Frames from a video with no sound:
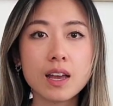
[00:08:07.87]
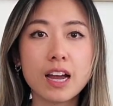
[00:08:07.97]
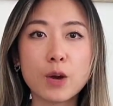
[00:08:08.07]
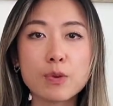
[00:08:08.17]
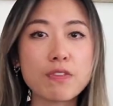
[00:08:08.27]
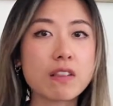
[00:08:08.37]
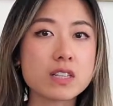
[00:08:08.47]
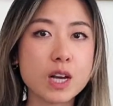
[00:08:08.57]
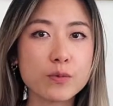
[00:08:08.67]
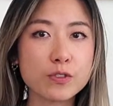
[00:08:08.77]
I hope you found this
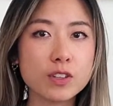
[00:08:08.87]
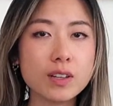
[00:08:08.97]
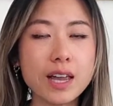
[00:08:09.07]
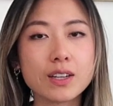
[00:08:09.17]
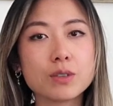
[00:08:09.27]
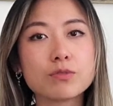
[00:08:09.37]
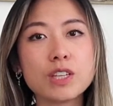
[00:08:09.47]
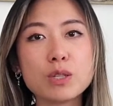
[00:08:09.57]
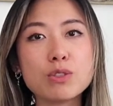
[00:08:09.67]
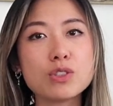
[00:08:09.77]
helpful, and hopefully
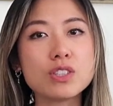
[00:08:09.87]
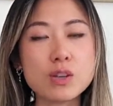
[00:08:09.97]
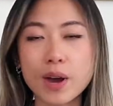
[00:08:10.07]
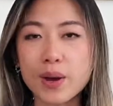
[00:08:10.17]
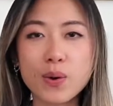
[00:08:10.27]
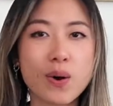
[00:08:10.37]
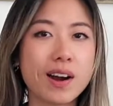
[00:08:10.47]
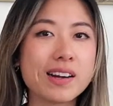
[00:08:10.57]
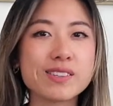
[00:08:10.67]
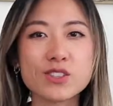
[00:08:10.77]
you
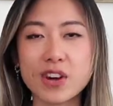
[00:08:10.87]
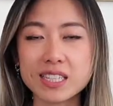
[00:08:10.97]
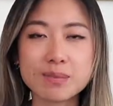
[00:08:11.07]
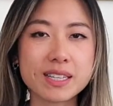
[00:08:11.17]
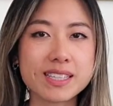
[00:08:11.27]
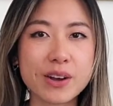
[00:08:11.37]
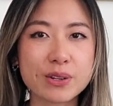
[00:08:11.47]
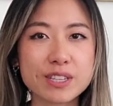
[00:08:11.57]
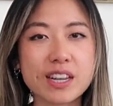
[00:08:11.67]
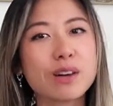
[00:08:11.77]
DYOR and try some of these out
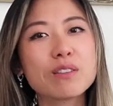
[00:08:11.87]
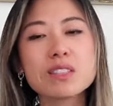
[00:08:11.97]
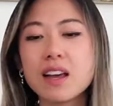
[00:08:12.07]
yourselves.